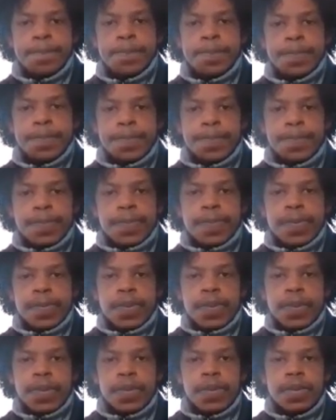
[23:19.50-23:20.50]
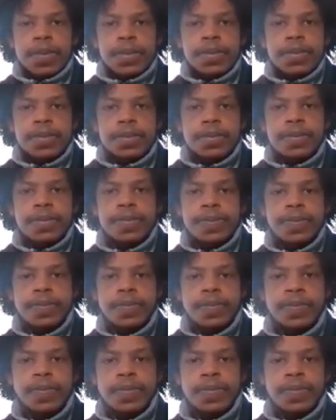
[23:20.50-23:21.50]

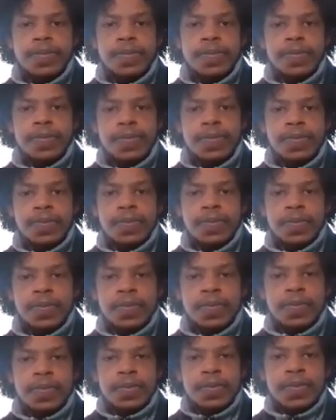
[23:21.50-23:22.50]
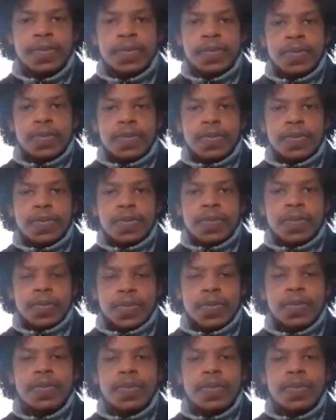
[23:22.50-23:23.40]
No words are spoken by the person on screen.